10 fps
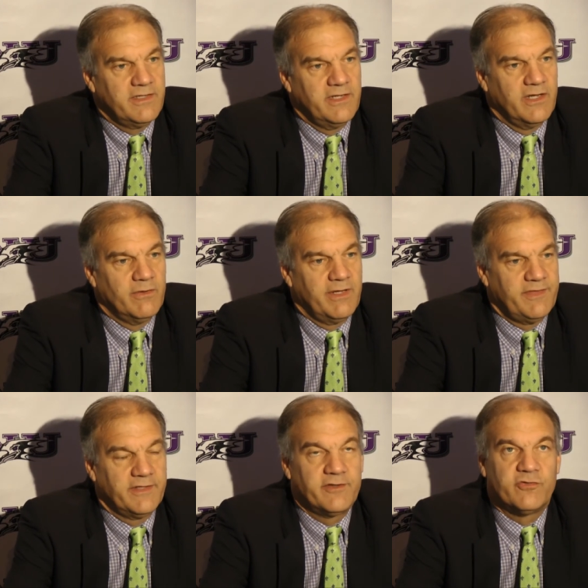you know, I
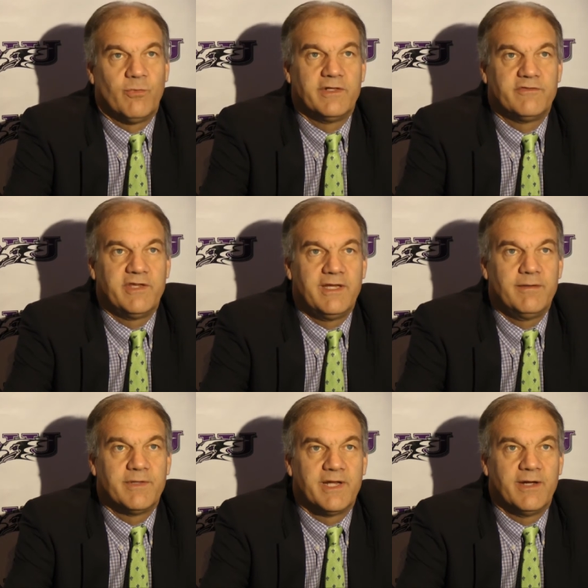think there's one
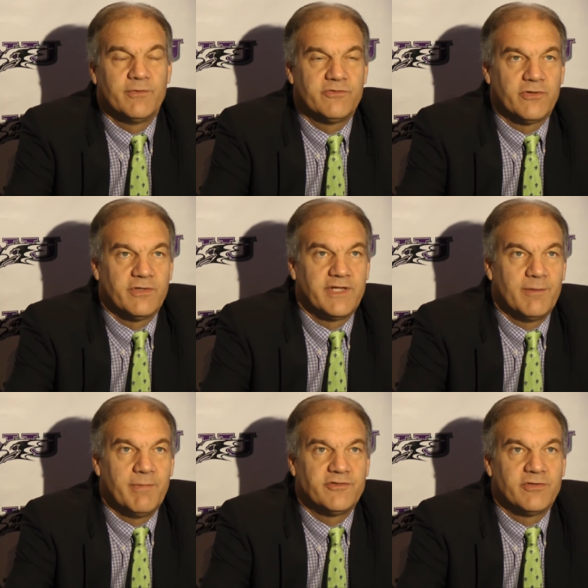team that I would certainly
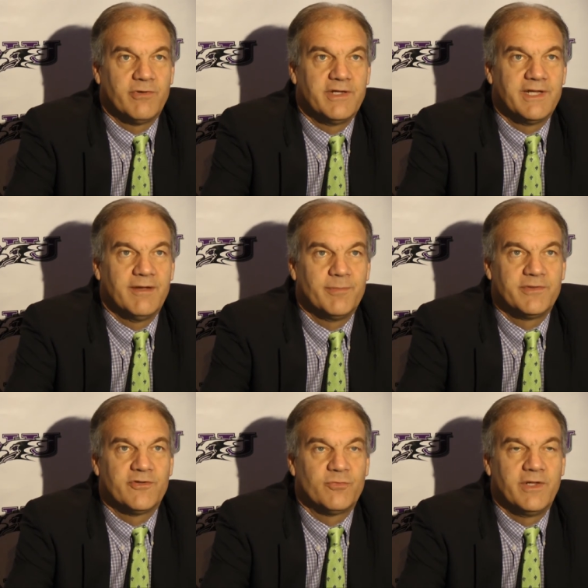not mention right now,
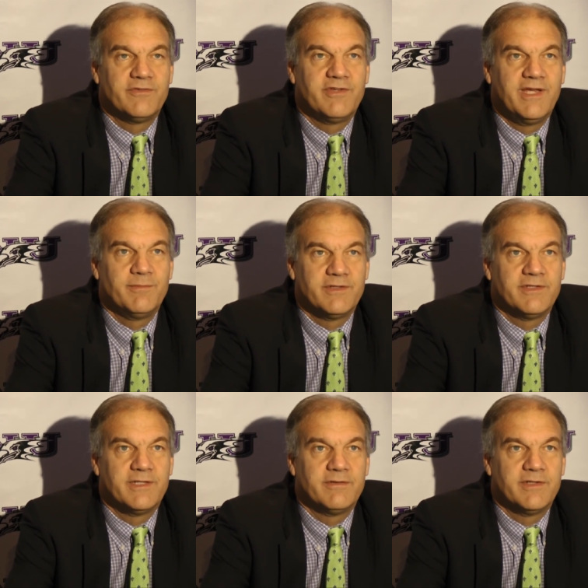but there's one team
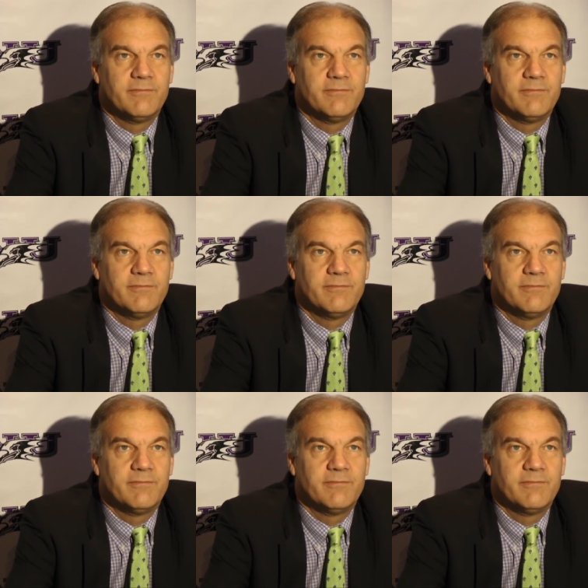that, that,